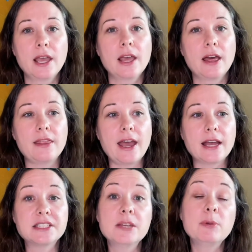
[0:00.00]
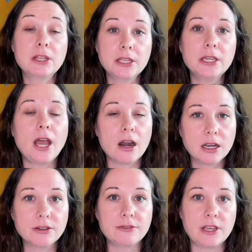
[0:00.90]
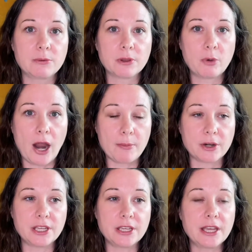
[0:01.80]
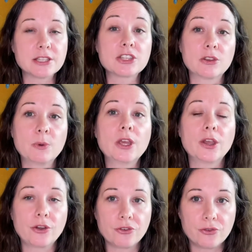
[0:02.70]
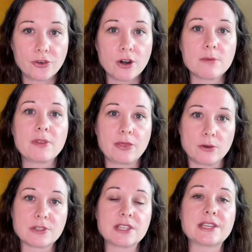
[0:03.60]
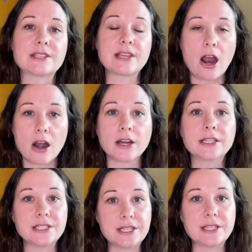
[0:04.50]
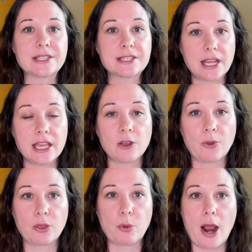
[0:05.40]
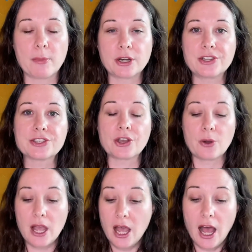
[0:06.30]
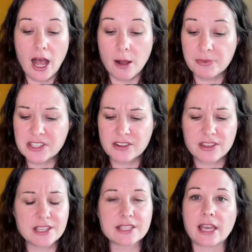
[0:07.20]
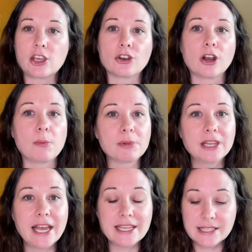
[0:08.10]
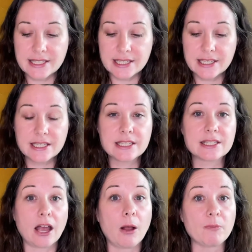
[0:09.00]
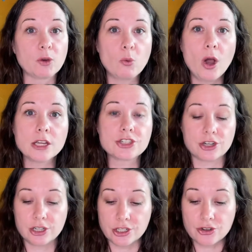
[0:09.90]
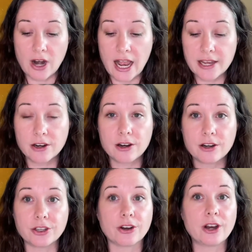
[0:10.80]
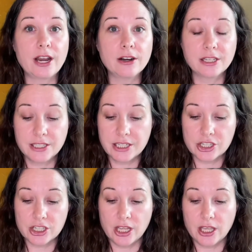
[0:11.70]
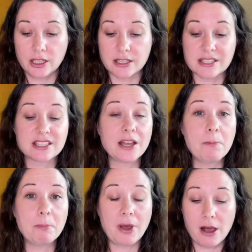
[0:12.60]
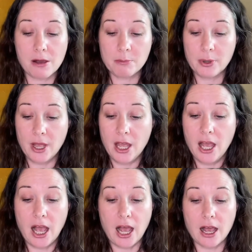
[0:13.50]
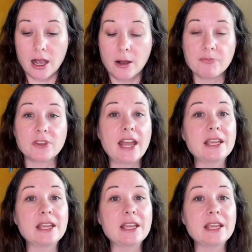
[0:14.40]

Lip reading: that typically are conveyed with property, and so that we can confirm that those things are indeed staying with the property. So these are things like your appliances, the washer and dryer, your air conditioning, the sump pump, any